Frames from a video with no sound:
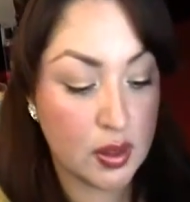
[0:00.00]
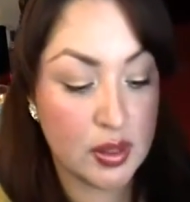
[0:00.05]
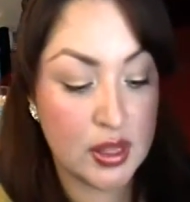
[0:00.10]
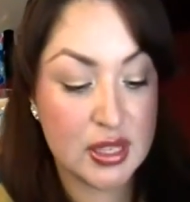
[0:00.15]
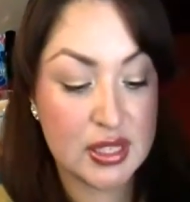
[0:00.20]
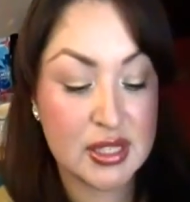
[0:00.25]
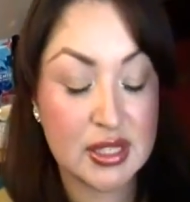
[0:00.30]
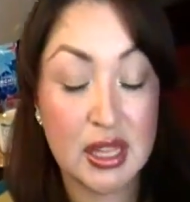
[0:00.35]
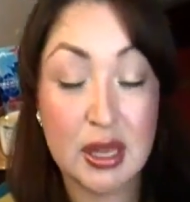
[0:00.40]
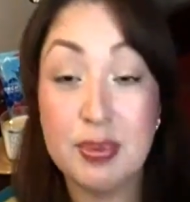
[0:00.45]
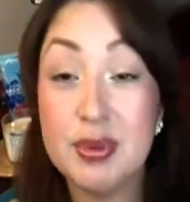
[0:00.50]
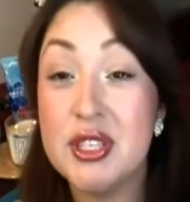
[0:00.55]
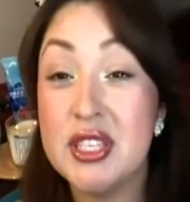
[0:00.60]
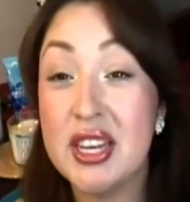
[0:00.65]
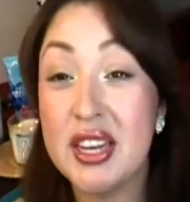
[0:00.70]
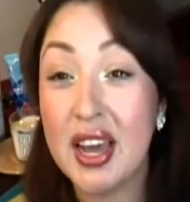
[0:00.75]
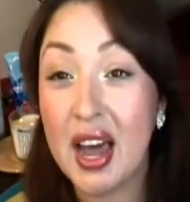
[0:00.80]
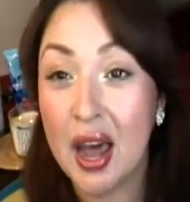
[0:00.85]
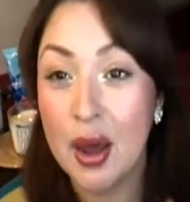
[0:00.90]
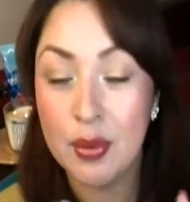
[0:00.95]
this
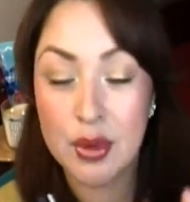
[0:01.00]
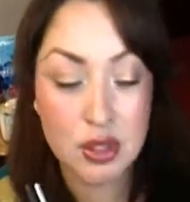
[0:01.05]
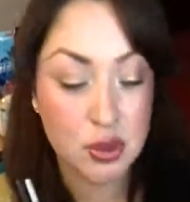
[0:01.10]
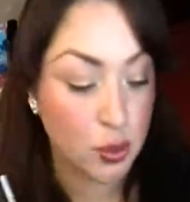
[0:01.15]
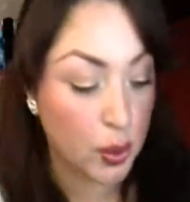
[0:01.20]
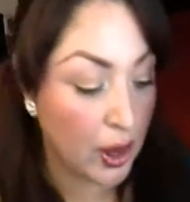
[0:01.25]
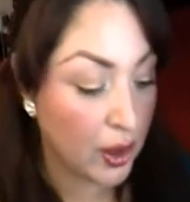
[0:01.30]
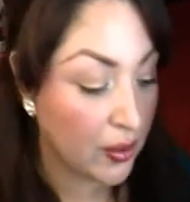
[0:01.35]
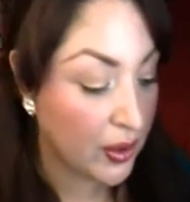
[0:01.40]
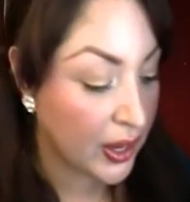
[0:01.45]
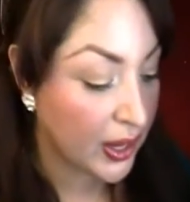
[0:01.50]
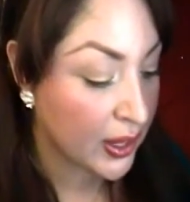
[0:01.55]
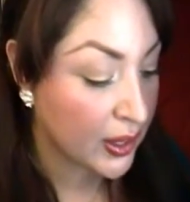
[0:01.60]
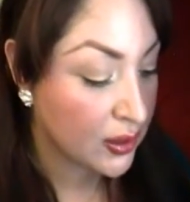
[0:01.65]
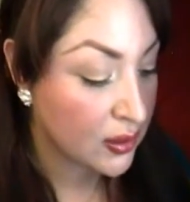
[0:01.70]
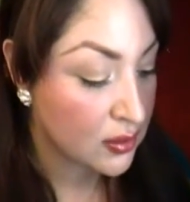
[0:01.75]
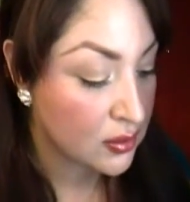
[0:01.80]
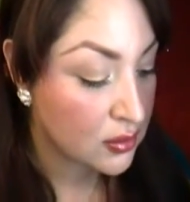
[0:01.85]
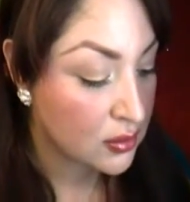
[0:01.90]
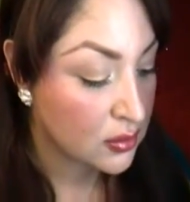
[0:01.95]
lipstick I was
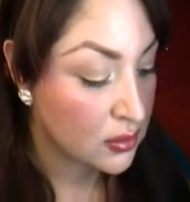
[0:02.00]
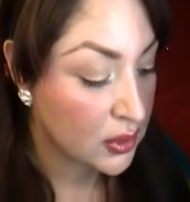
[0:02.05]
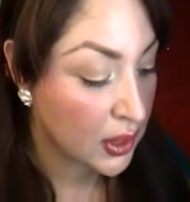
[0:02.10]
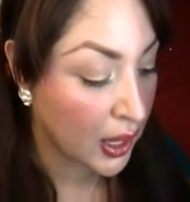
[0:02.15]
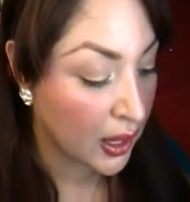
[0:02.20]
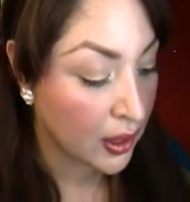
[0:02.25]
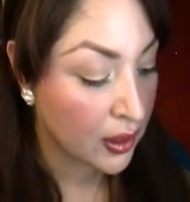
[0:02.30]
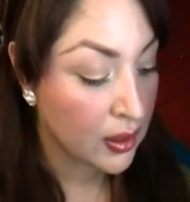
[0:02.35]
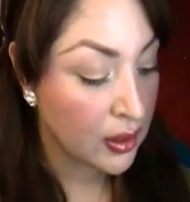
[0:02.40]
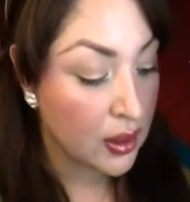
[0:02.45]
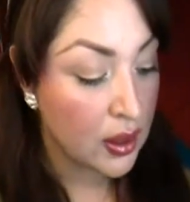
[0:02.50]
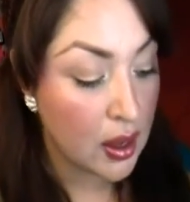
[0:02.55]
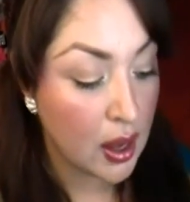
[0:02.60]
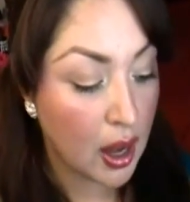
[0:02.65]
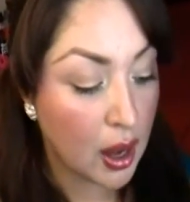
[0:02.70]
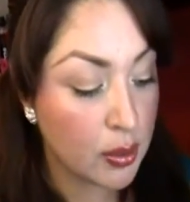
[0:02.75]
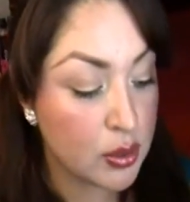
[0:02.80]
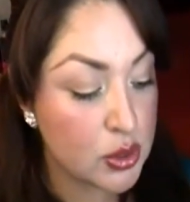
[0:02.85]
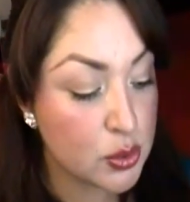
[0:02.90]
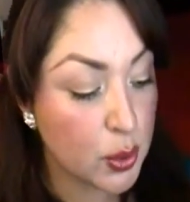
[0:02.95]
wearing yeah.
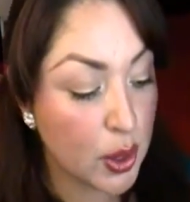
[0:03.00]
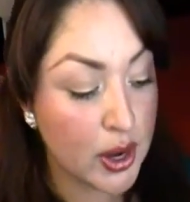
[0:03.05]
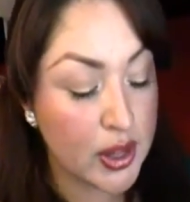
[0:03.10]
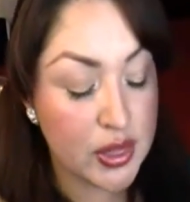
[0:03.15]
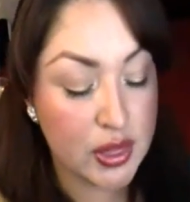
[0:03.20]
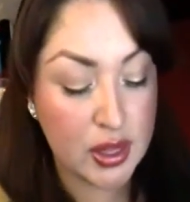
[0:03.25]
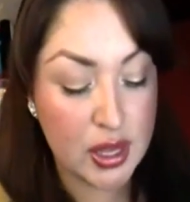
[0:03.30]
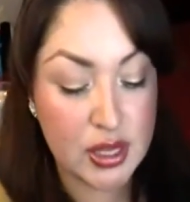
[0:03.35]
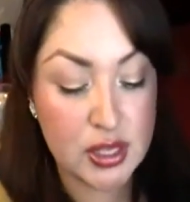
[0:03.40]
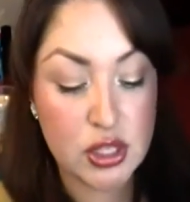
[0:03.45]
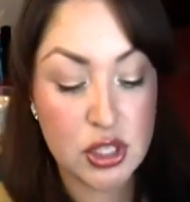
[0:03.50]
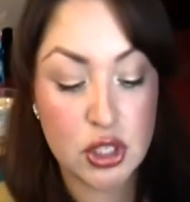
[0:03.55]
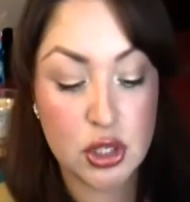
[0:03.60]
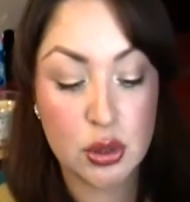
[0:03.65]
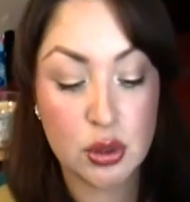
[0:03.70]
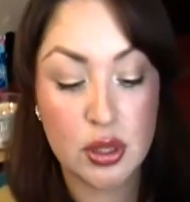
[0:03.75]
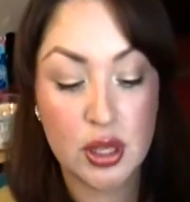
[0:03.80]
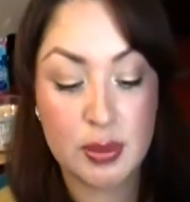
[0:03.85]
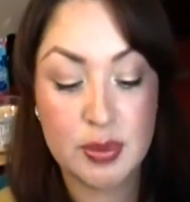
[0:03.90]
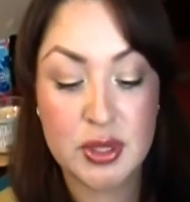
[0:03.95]
I was wearing these
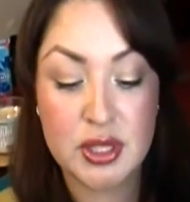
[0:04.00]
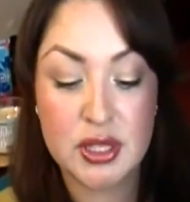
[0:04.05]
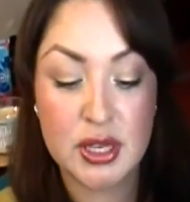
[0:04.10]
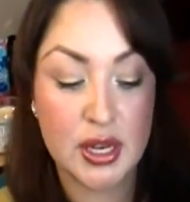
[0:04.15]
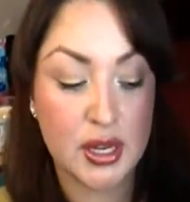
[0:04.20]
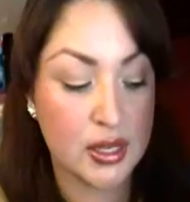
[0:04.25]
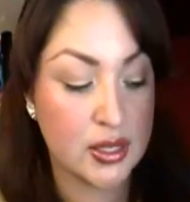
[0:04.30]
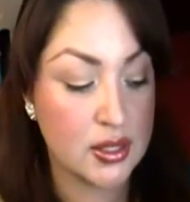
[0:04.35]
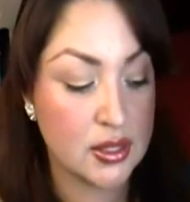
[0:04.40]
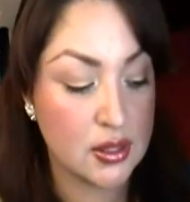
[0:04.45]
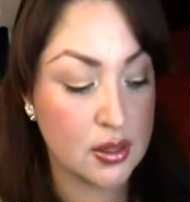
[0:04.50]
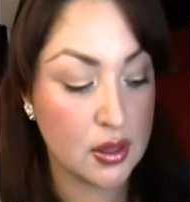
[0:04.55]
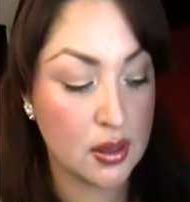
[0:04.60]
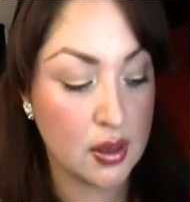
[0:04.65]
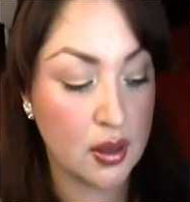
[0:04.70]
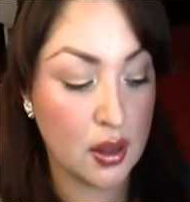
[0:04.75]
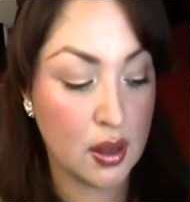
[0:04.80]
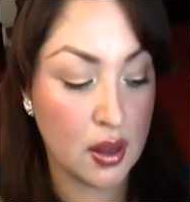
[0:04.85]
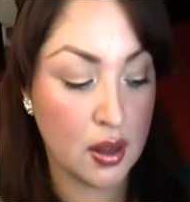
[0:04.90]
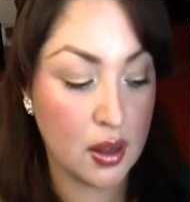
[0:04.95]
two lipsticks
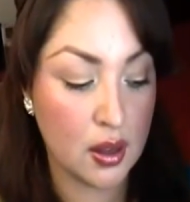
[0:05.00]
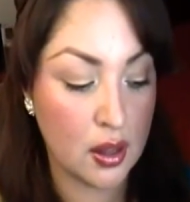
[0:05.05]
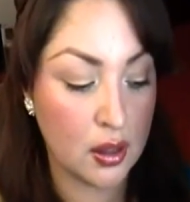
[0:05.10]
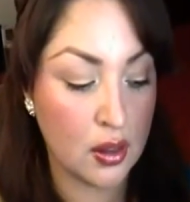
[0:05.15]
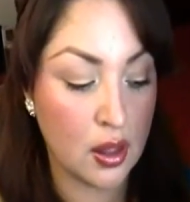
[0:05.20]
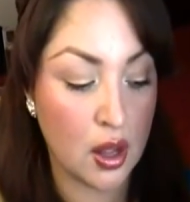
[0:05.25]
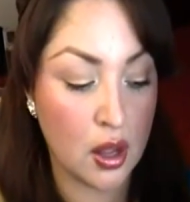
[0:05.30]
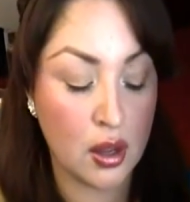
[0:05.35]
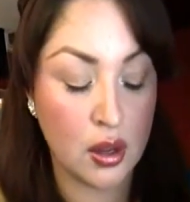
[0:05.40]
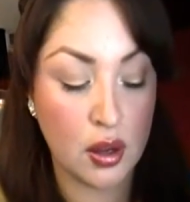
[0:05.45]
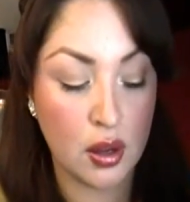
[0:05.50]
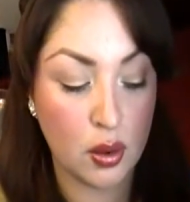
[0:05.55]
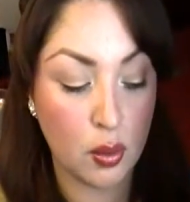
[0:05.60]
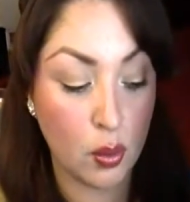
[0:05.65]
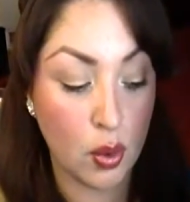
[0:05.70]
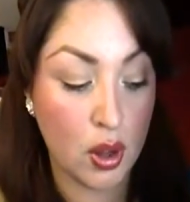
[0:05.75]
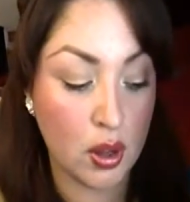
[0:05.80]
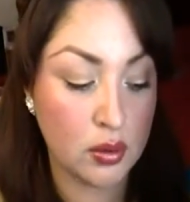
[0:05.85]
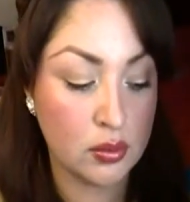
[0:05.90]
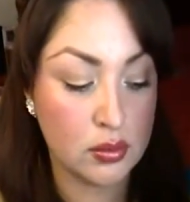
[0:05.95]
along,
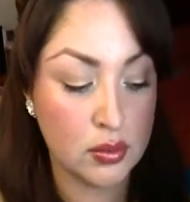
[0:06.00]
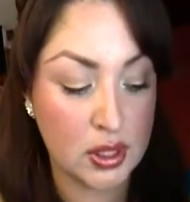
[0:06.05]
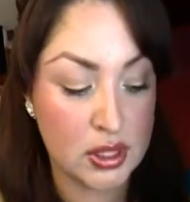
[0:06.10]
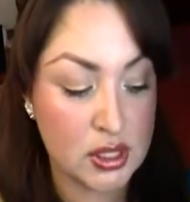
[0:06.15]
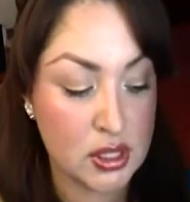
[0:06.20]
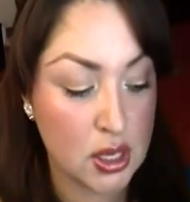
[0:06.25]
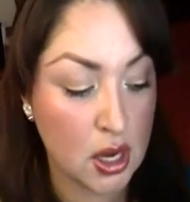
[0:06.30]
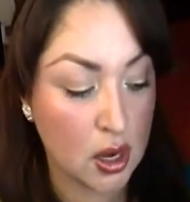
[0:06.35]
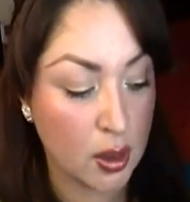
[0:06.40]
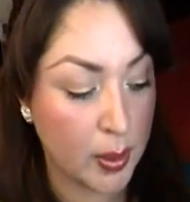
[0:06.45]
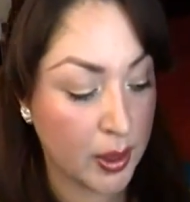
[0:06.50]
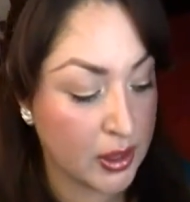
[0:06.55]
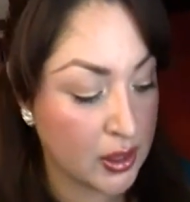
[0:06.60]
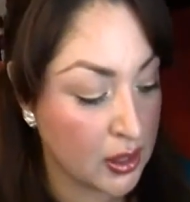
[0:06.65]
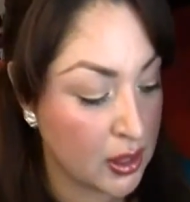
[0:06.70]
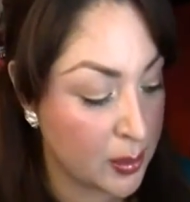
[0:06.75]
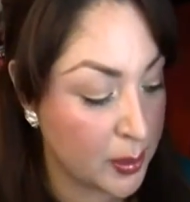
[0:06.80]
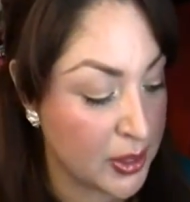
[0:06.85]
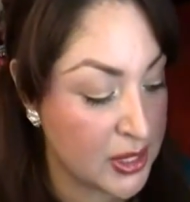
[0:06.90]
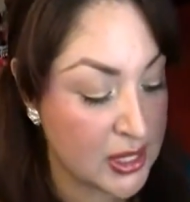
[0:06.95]
well, let's talk about
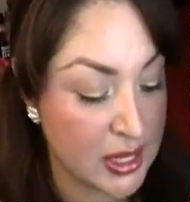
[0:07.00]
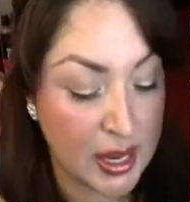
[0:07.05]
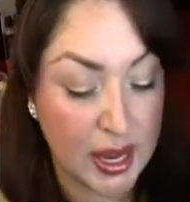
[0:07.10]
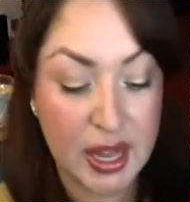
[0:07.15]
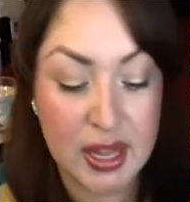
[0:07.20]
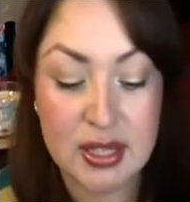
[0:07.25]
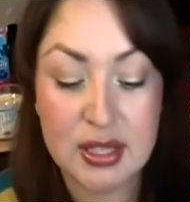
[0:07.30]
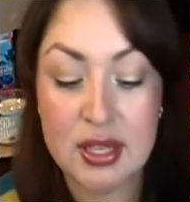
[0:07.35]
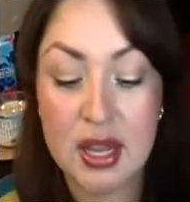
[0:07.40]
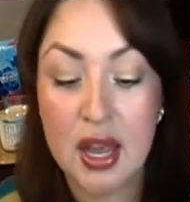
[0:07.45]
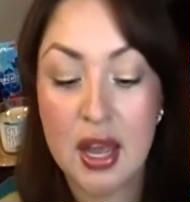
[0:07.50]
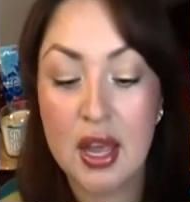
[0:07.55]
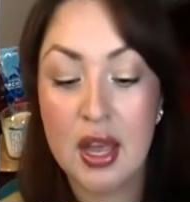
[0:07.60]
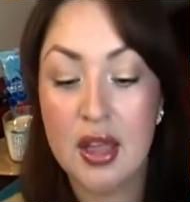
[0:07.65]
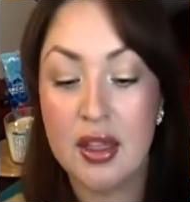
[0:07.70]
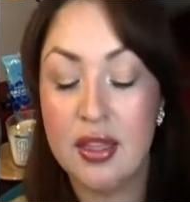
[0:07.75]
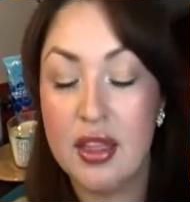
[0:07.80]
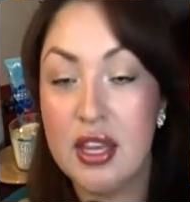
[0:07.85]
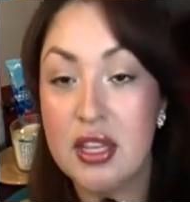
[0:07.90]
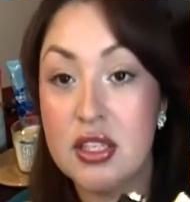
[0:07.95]
the lippies, I guess.
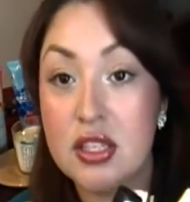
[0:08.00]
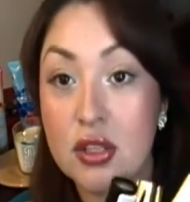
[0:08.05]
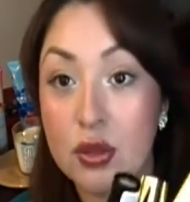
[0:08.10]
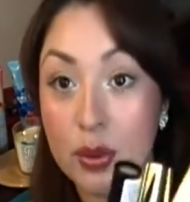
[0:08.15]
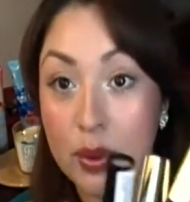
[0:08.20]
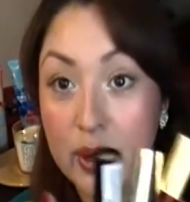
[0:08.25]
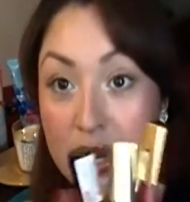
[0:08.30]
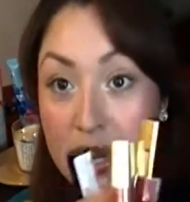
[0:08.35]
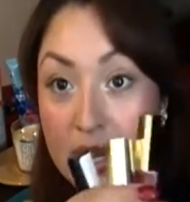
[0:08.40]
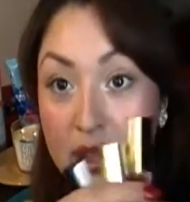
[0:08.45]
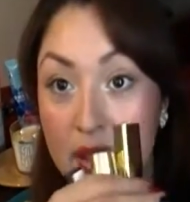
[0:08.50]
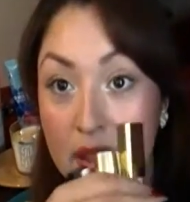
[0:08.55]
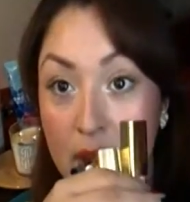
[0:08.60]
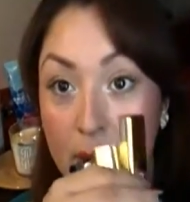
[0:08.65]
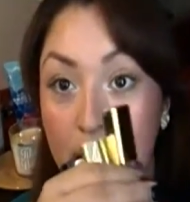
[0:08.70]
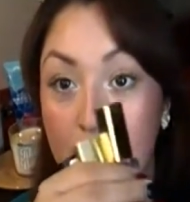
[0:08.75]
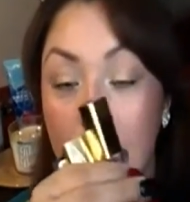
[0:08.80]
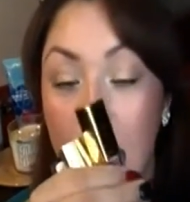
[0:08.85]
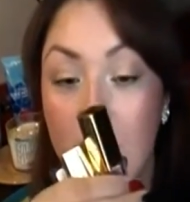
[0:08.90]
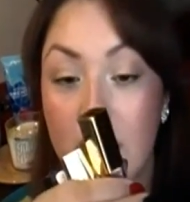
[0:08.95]
These three
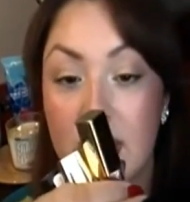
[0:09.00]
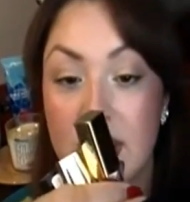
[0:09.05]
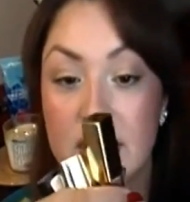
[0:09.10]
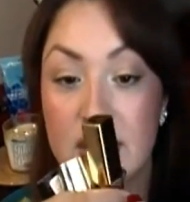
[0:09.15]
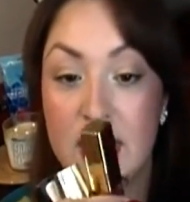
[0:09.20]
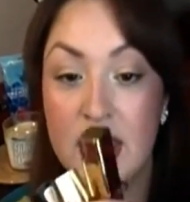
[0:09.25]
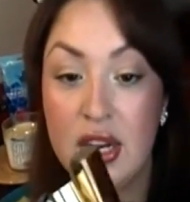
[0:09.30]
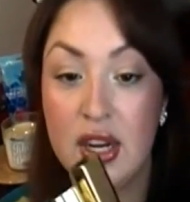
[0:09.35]
lip products